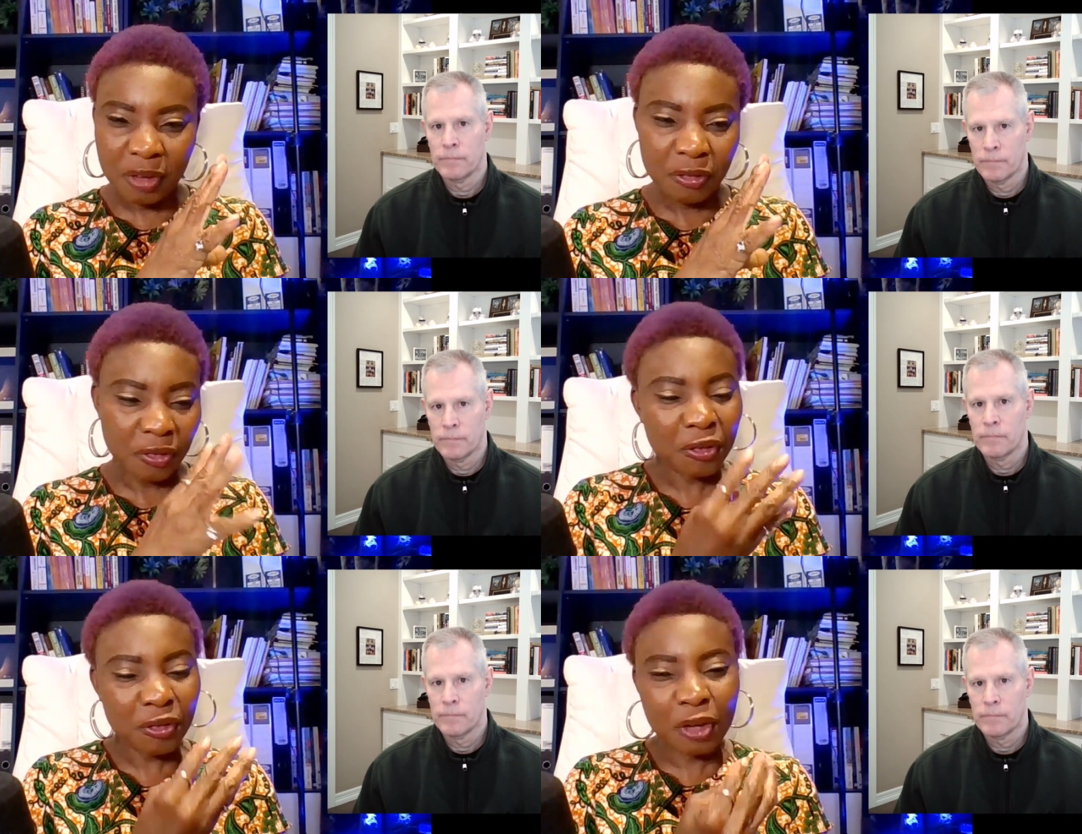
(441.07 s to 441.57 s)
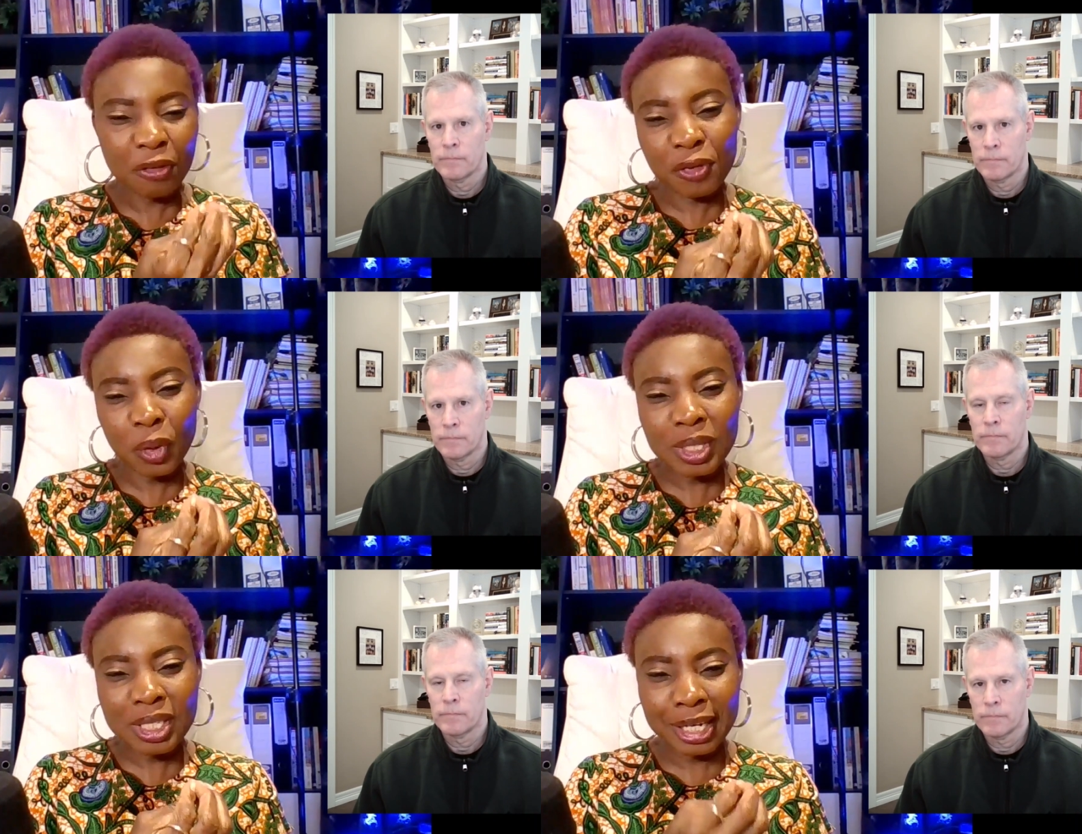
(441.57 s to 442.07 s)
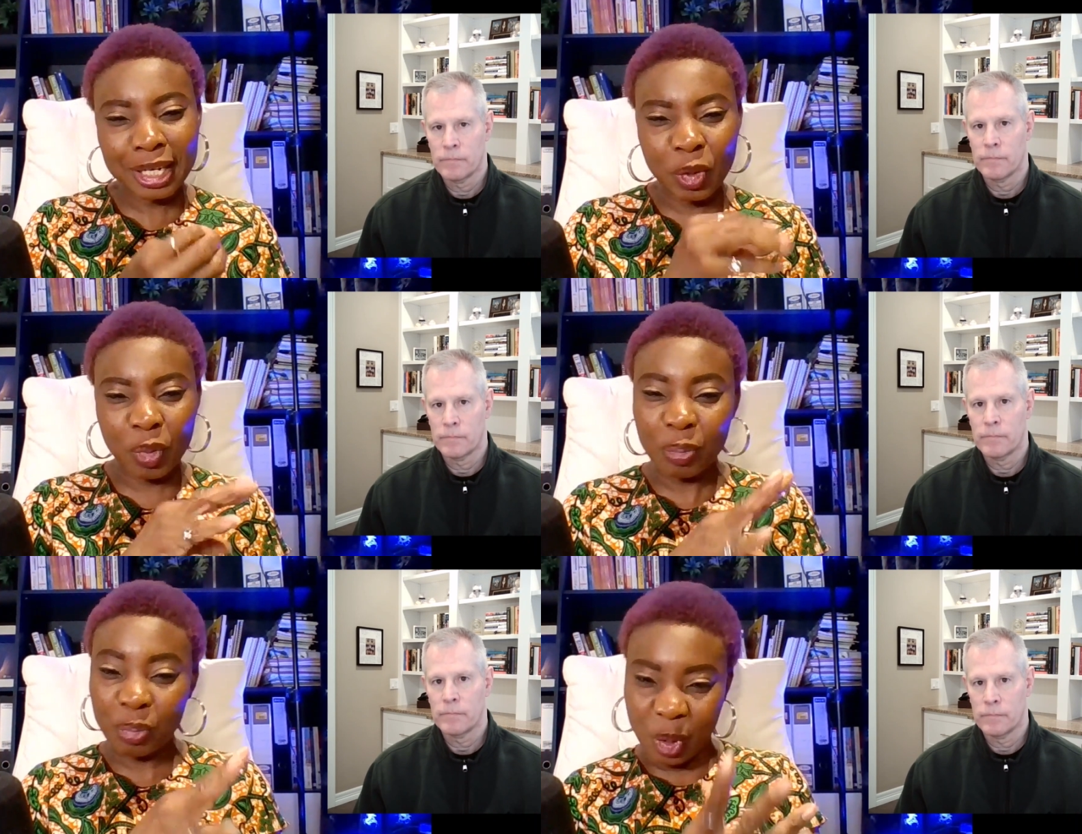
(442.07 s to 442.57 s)
Speaker 1: if, if it feels a little
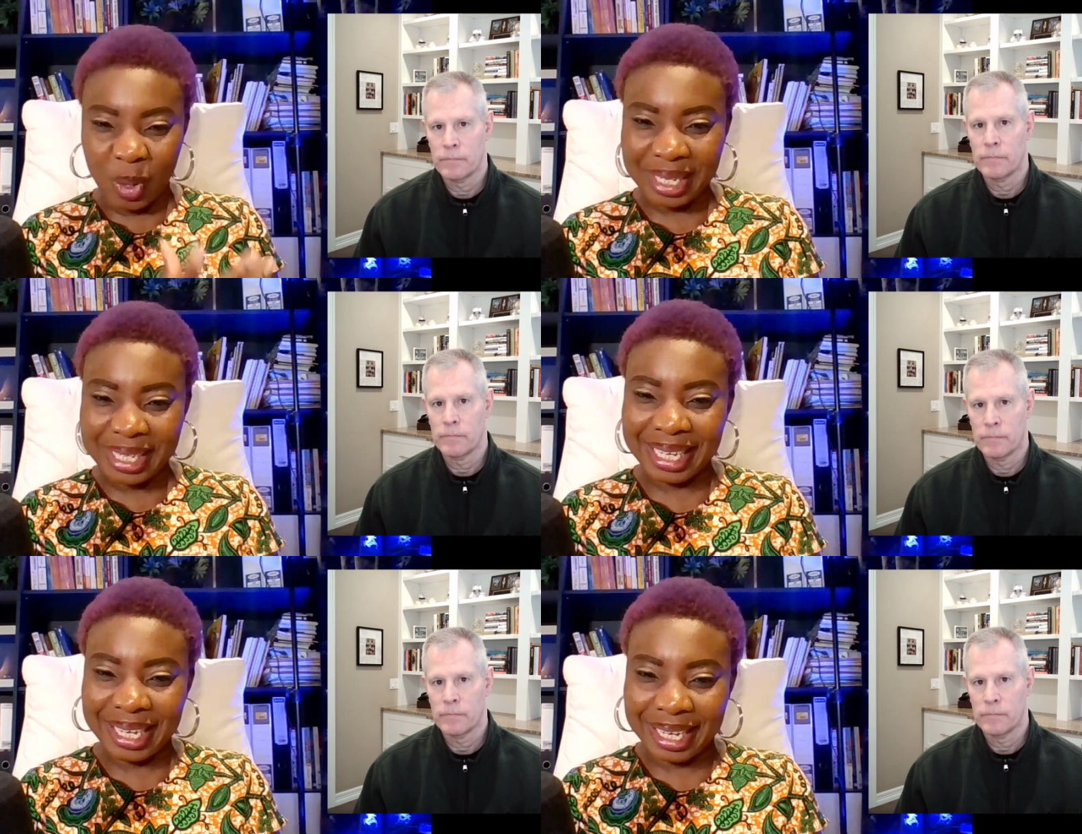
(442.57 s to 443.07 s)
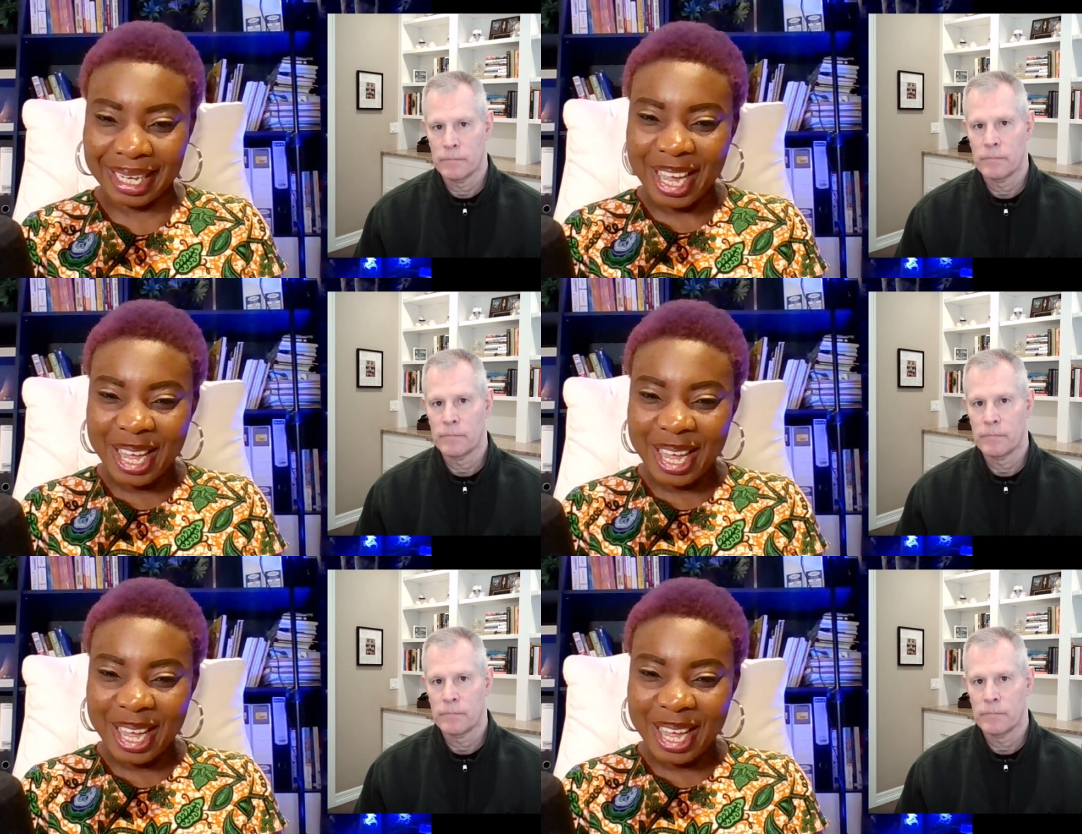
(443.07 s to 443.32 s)
bit poetic